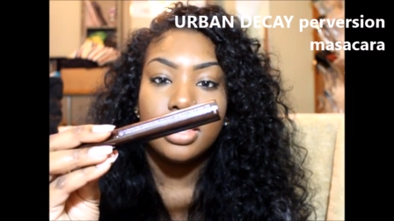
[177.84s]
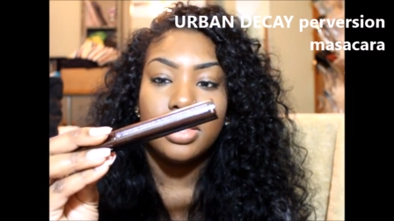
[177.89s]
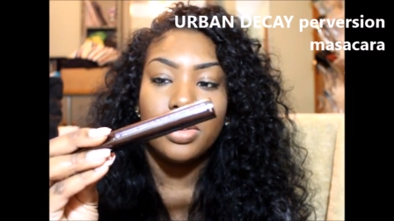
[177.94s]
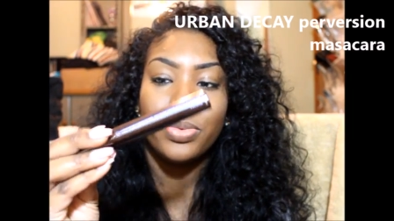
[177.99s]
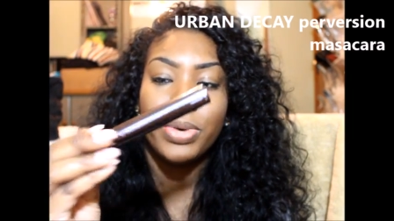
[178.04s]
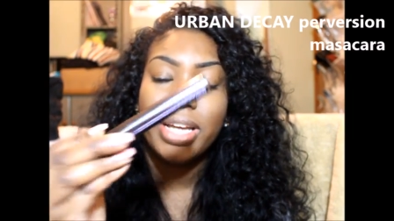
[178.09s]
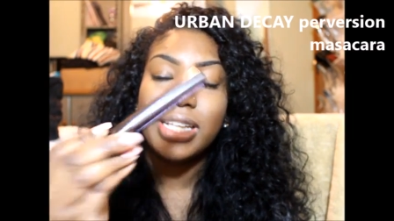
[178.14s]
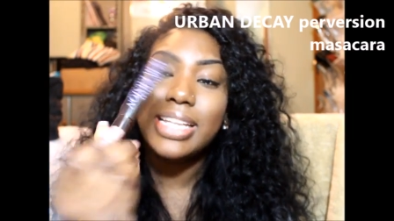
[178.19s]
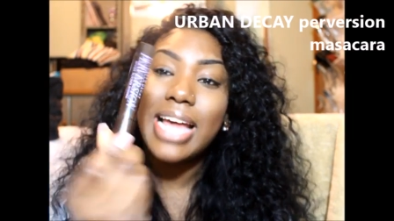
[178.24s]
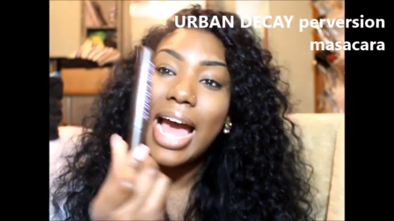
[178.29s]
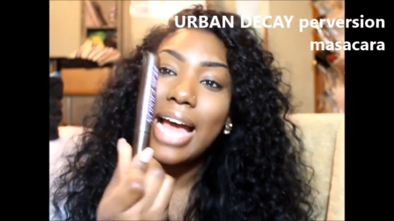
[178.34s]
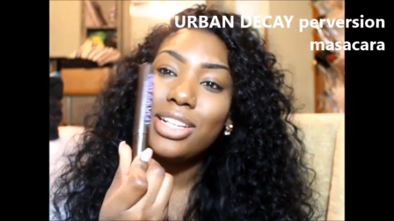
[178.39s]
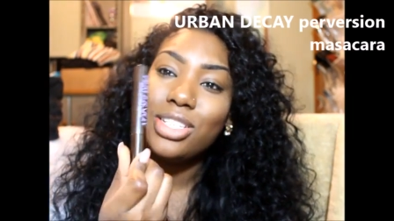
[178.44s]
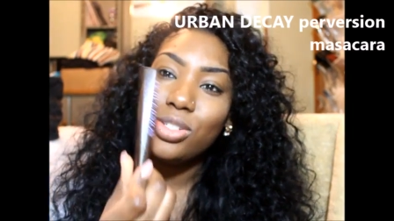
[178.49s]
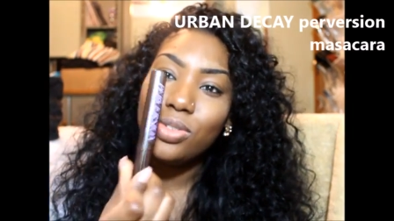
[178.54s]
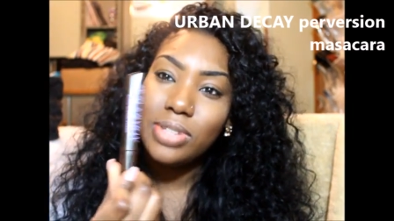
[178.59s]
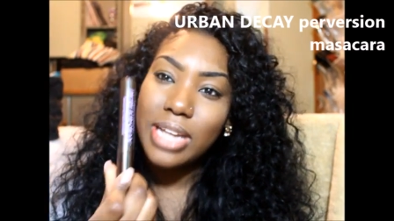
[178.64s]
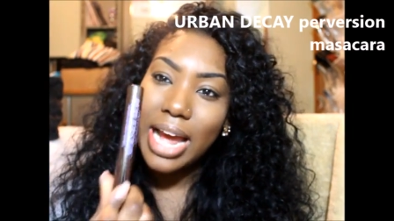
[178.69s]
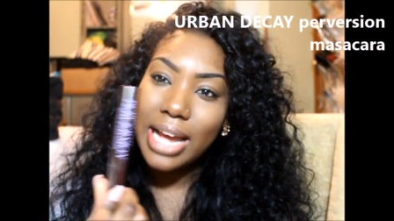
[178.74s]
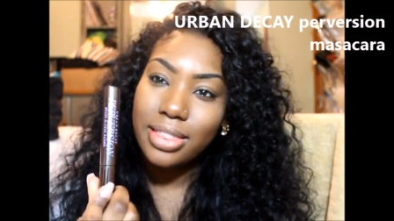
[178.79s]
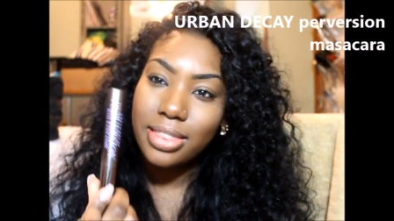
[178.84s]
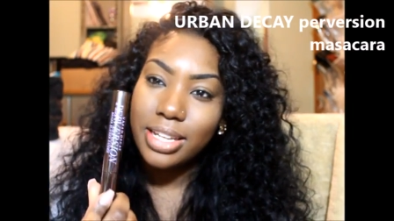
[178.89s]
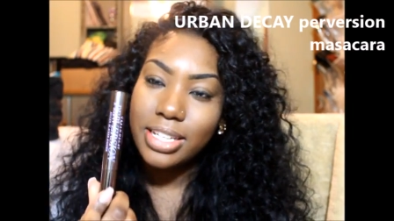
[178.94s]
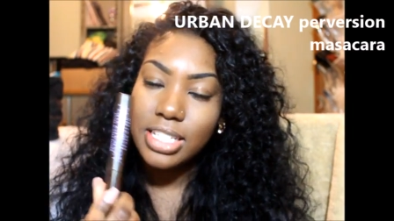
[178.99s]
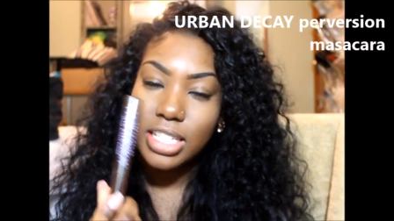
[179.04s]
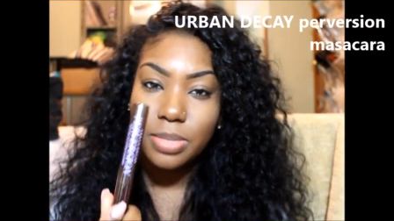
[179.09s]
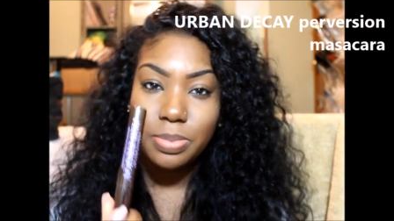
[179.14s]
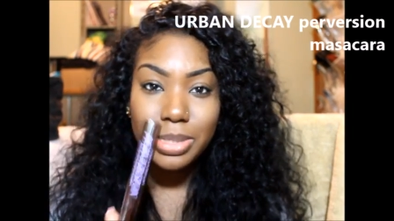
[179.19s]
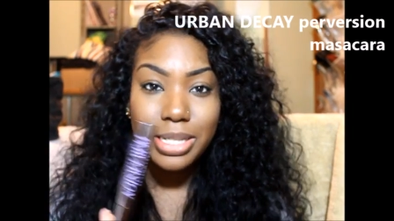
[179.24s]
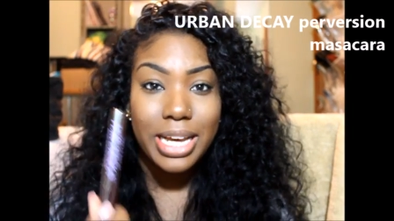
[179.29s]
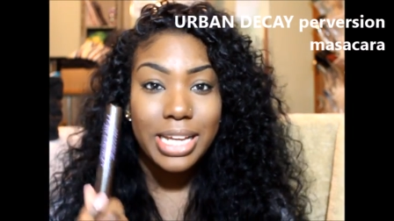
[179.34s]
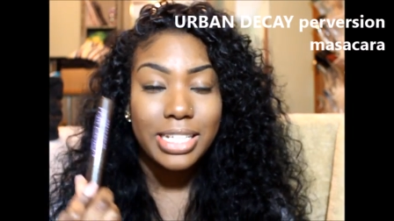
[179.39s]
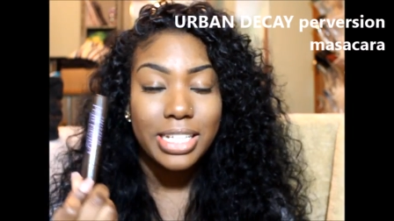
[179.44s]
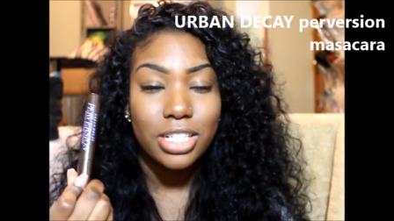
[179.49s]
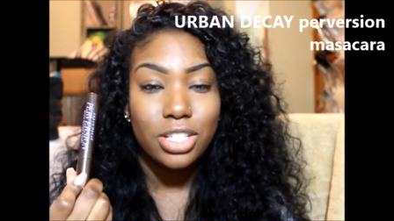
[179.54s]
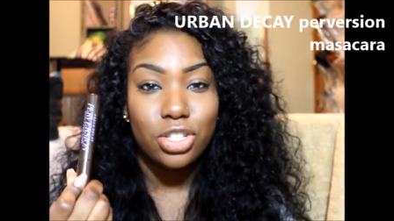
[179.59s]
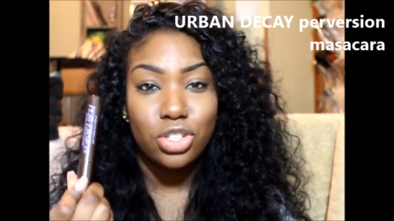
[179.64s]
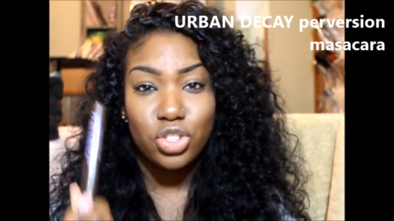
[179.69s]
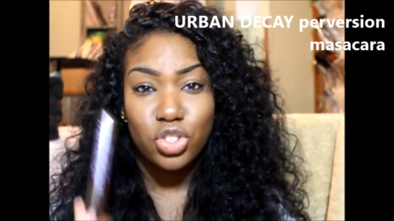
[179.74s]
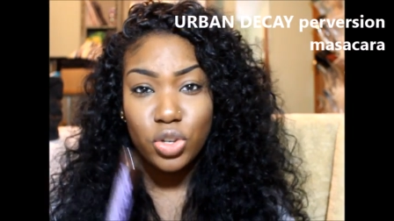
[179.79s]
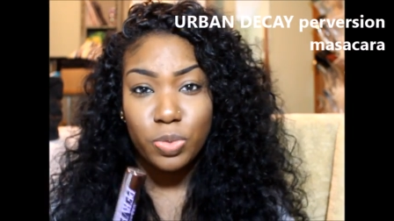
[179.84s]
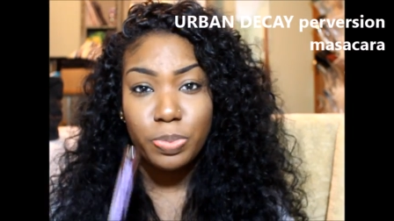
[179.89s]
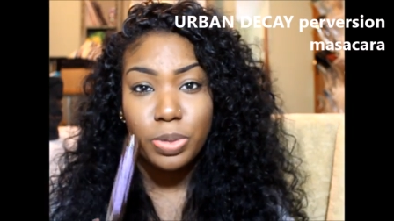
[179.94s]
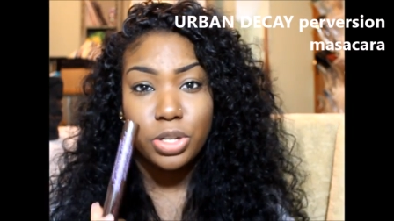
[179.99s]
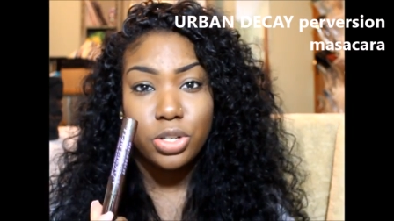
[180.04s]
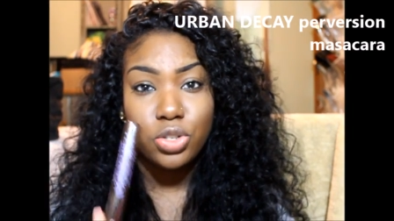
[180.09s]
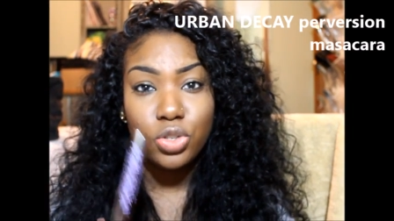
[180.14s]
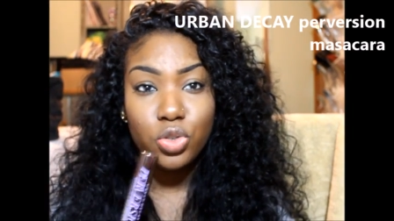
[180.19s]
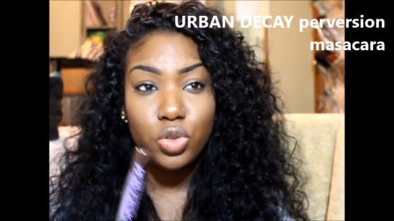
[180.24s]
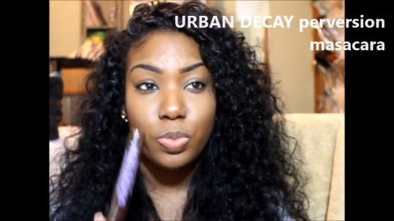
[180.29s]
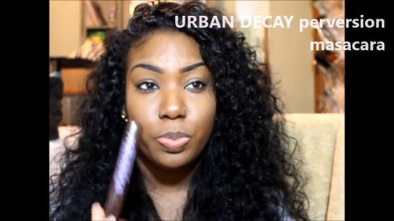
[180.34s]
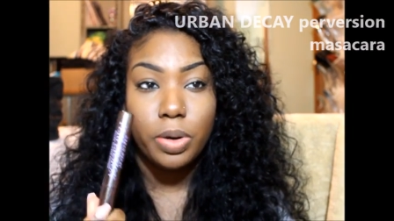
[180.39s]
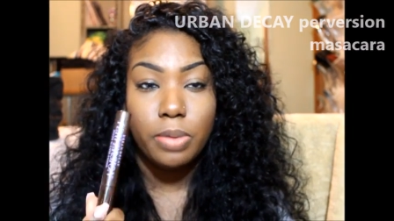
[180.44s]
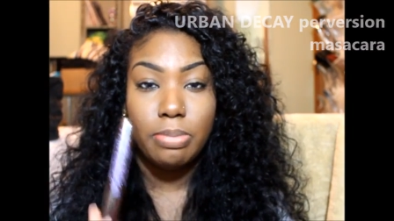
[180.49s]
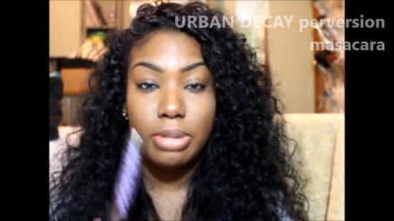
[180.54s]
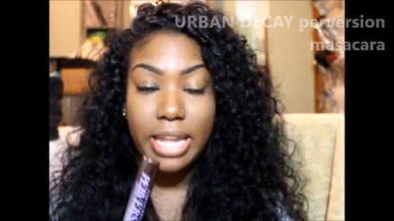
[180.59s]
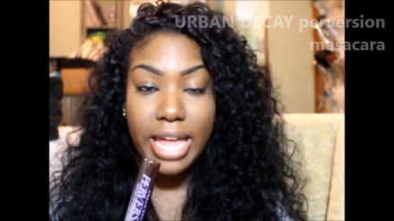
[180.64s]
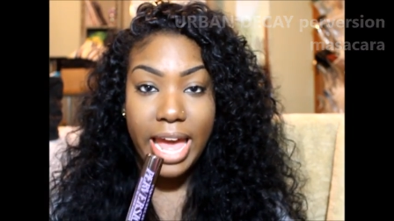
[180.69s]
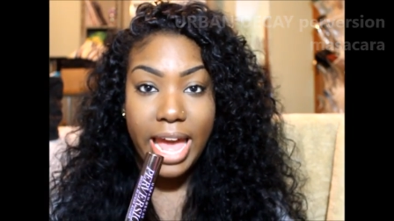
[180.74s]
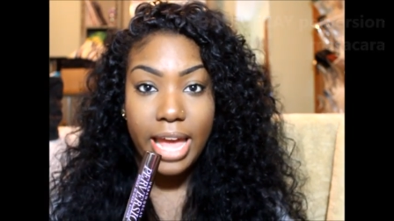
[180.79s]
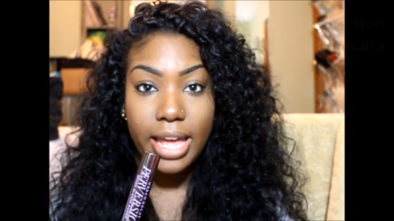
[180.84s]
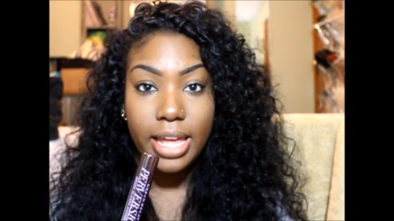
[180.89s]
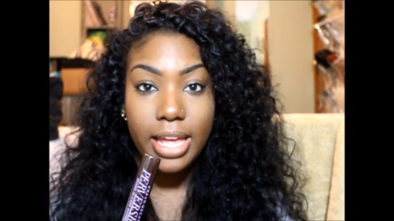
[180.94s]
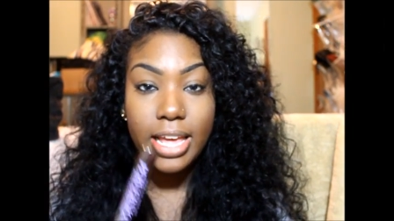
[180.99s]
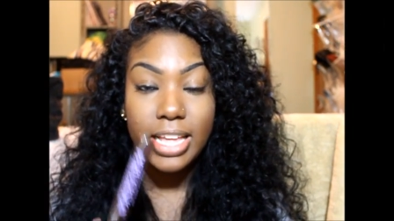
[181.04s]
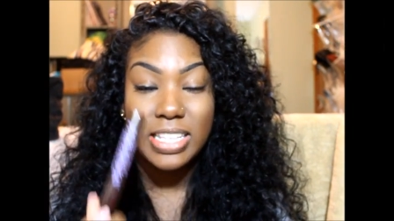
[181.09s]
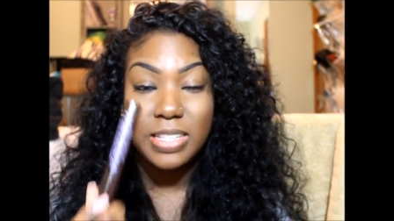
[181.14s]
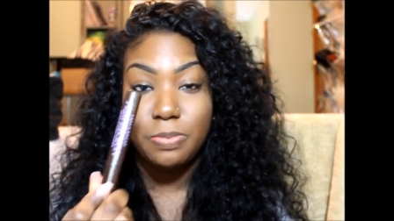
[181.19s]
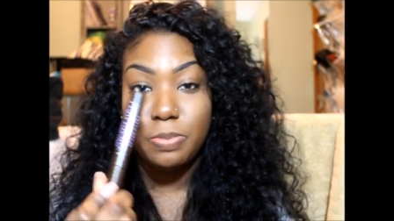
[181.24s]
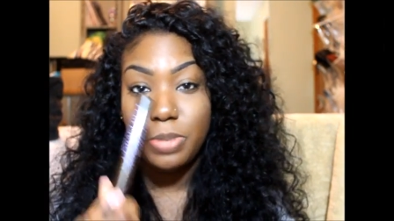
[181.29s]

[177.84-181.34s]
the reason I do like this is because it's super, super black. It's